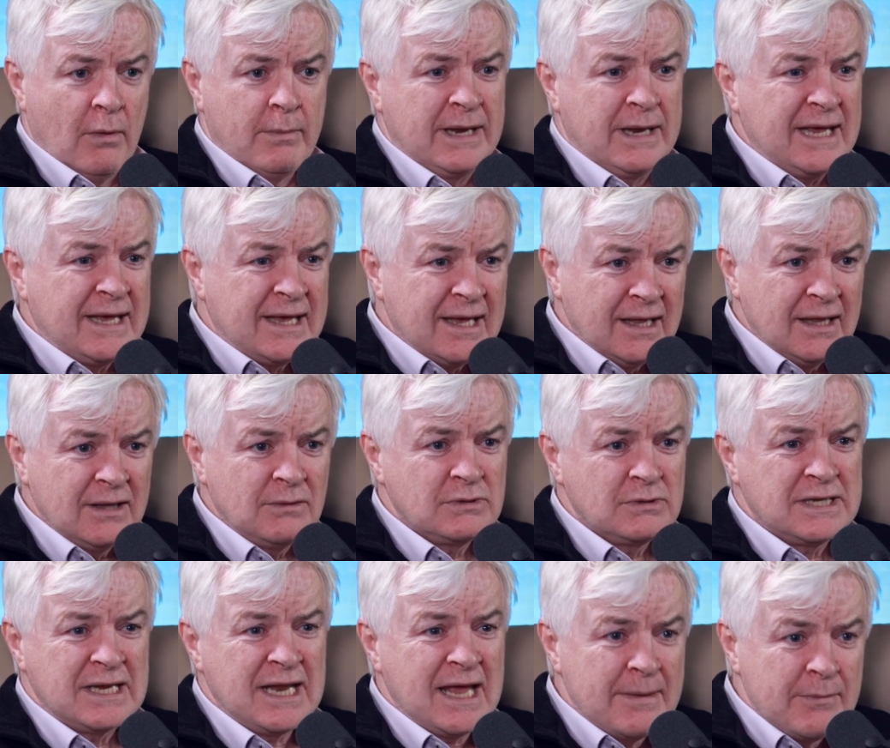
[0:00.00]
woman he killed
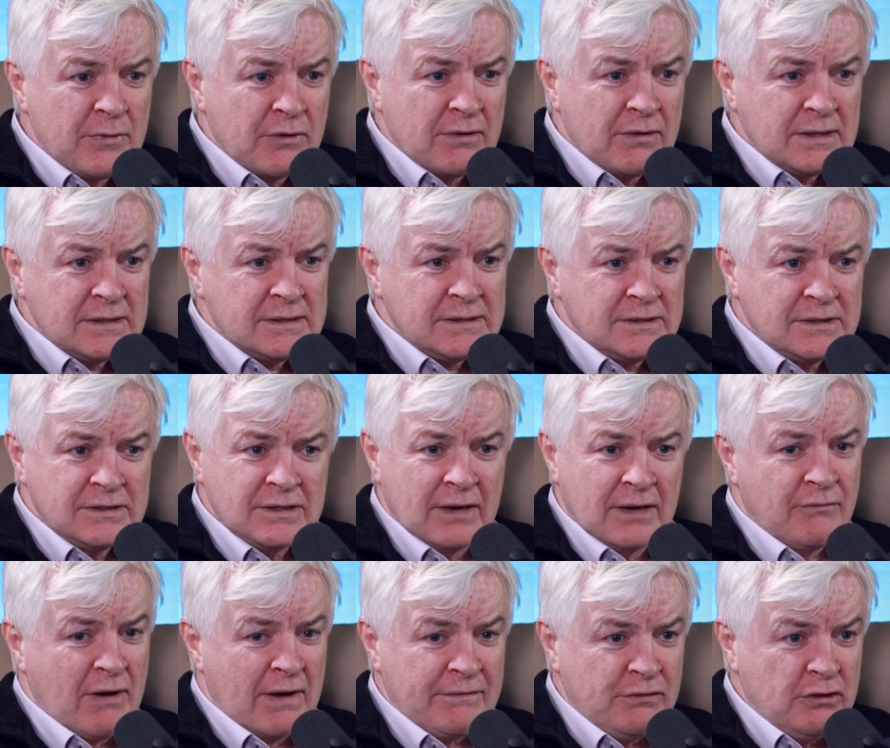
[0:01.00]
was an immigrant,
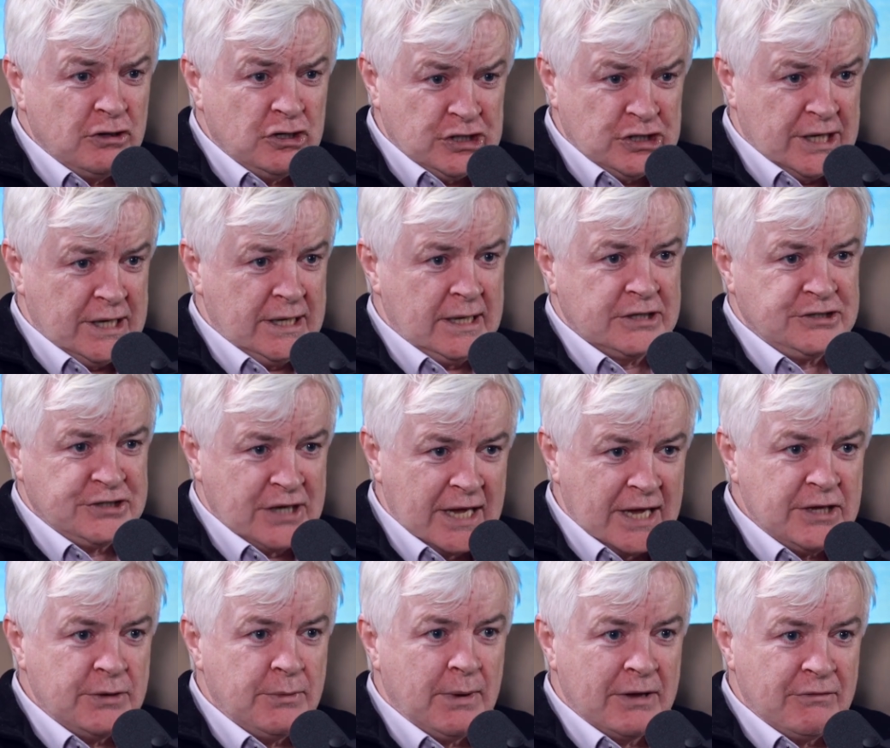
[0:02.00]
a refugee, a
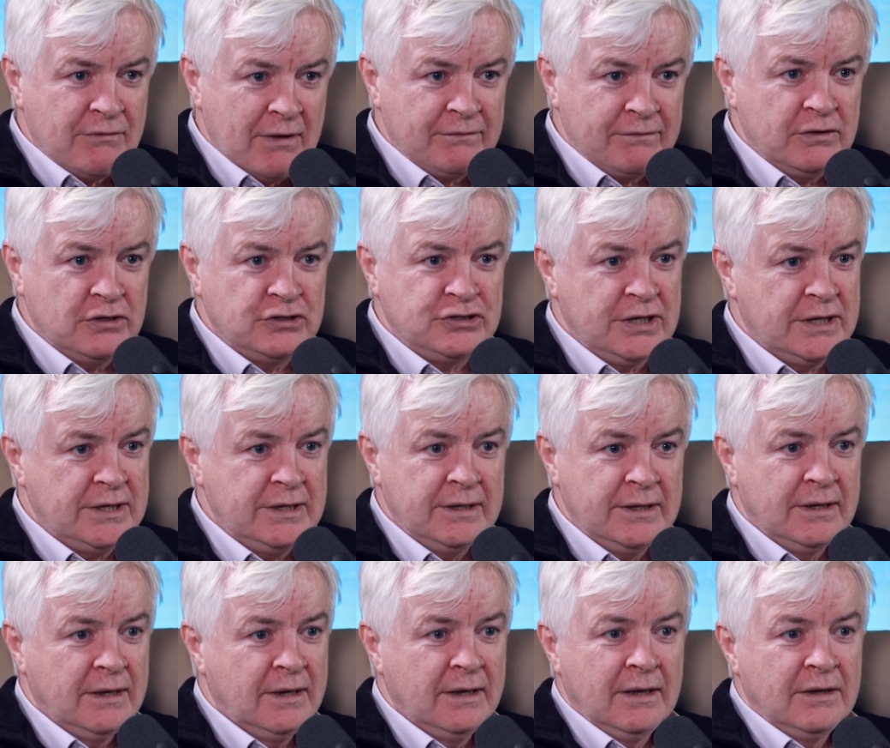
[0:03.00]
genuine refugee.
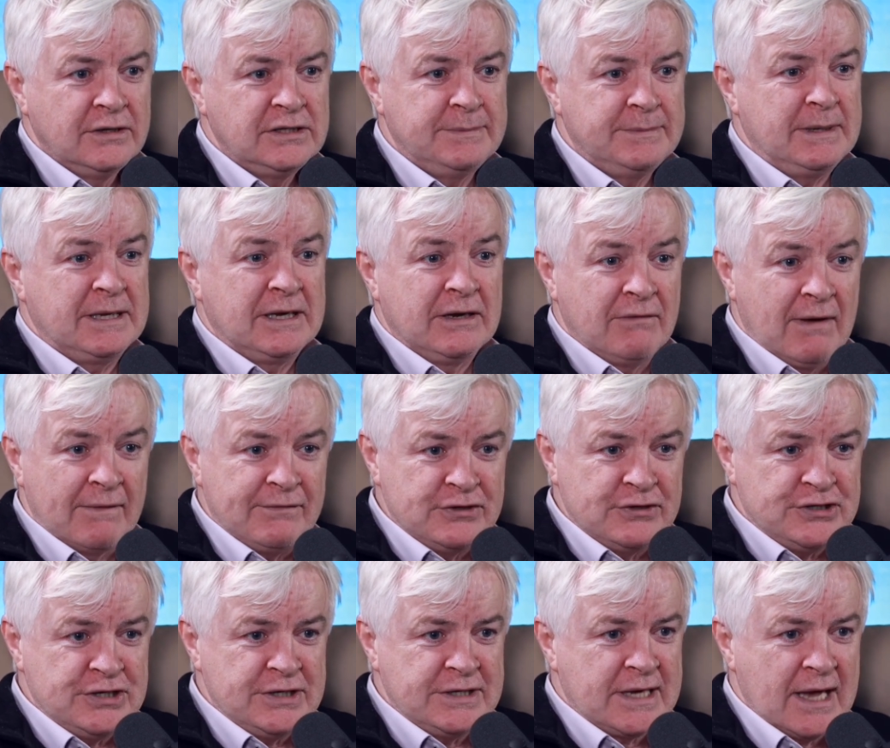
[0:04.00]
Oh. She'd been in a
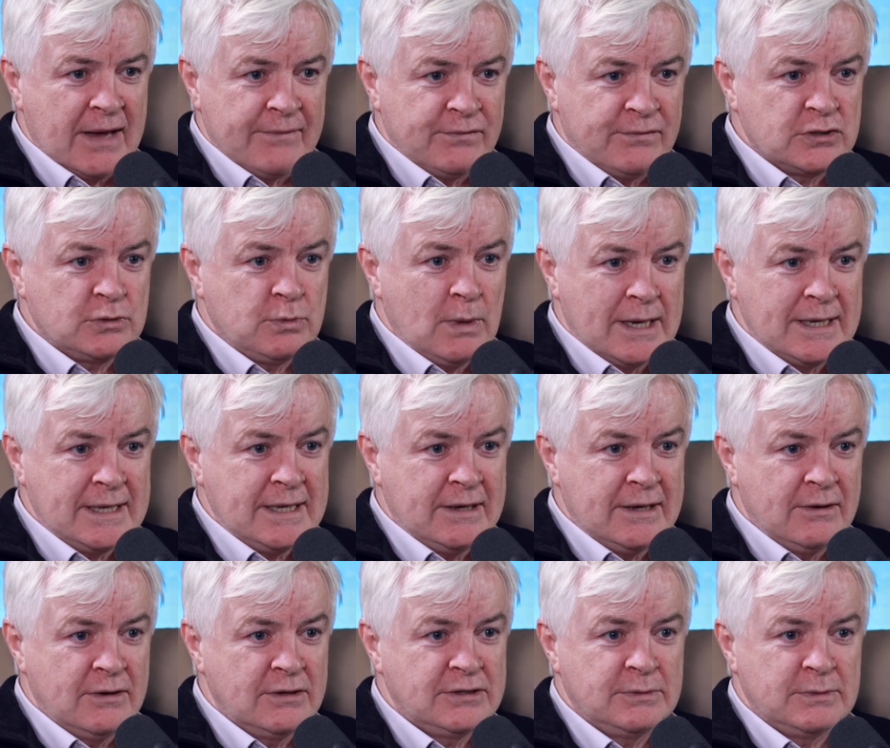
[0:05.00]
refugee camp for twenty
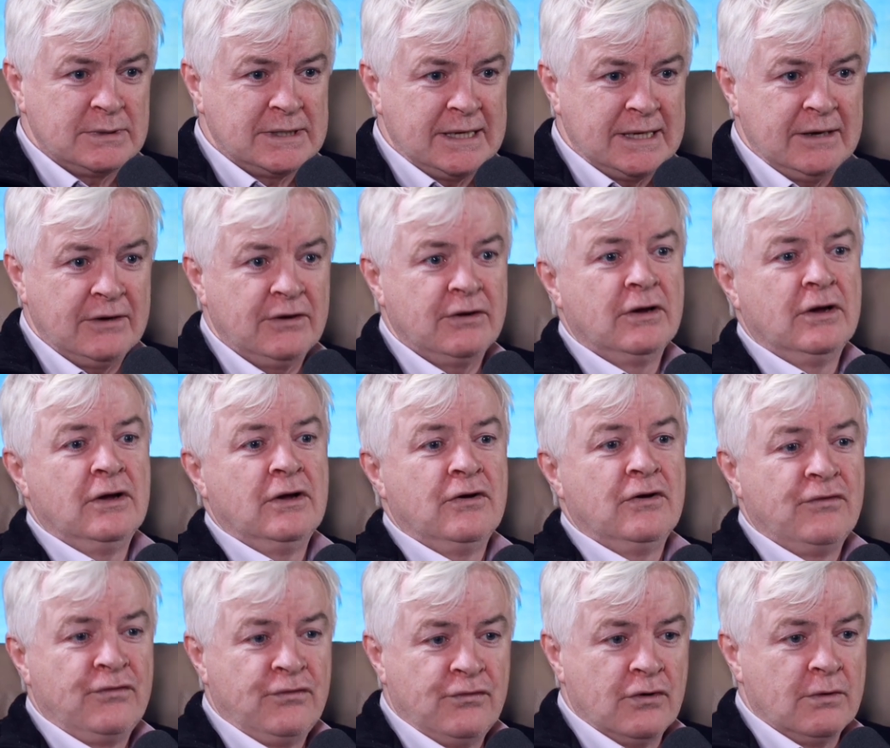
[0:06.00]
years. She was here
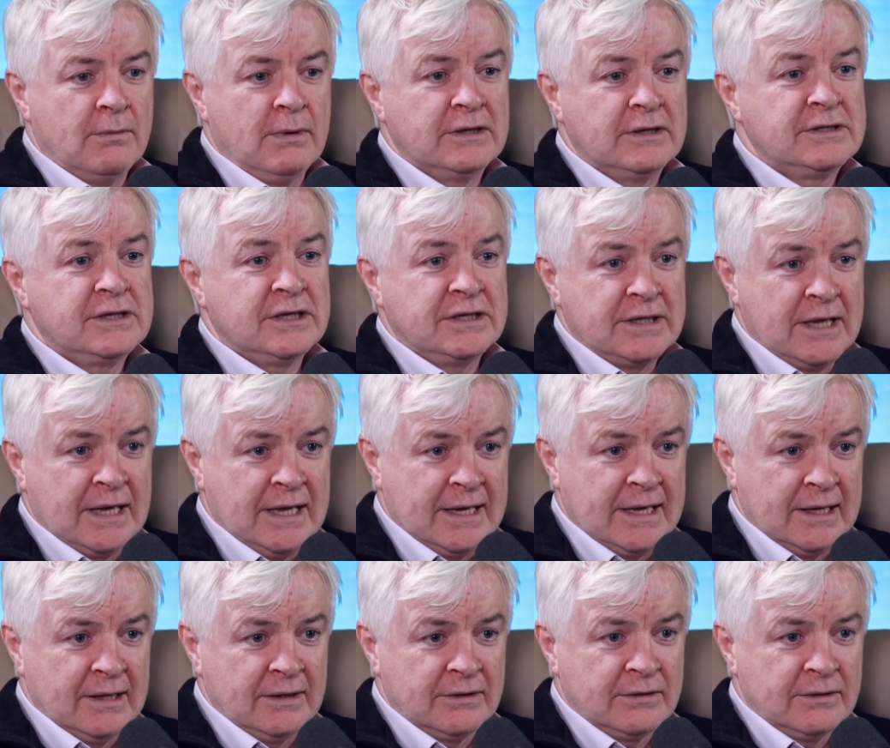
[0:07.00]
four months, and he
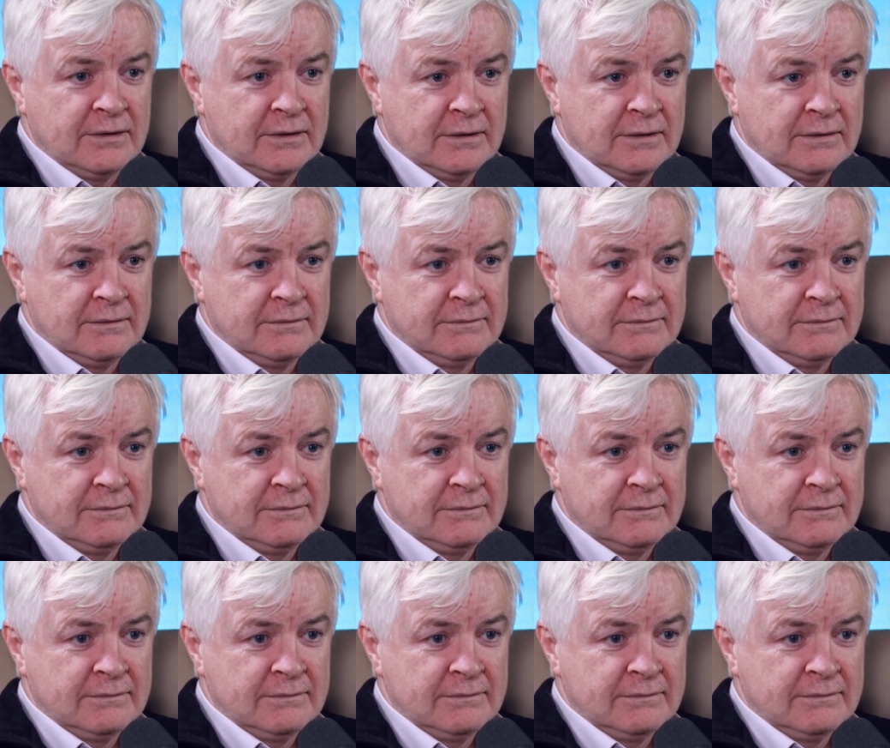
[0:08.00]
killed her.